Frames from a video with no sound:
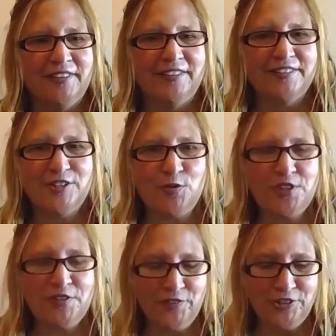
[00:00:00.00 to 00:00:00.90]
So
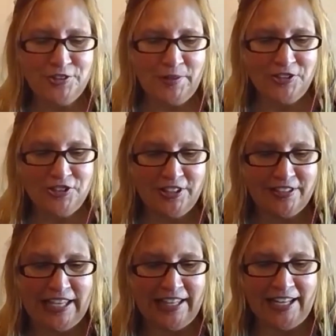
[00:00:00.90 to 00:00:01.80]
the first
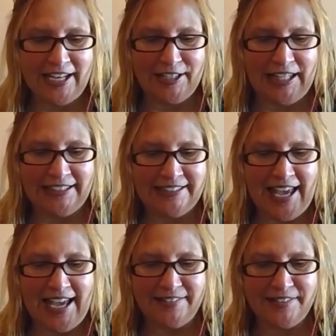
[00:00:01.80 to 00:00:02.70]
question that I'd like
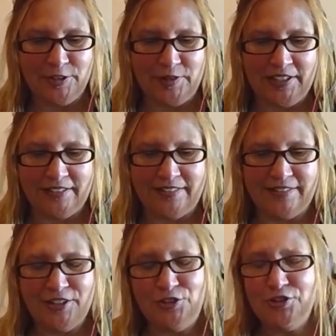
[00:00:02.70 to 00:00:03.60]
to ask you
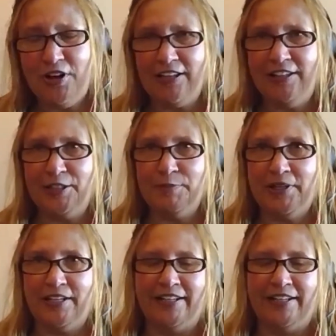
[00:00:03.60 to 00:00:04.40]
is could you talk a little bit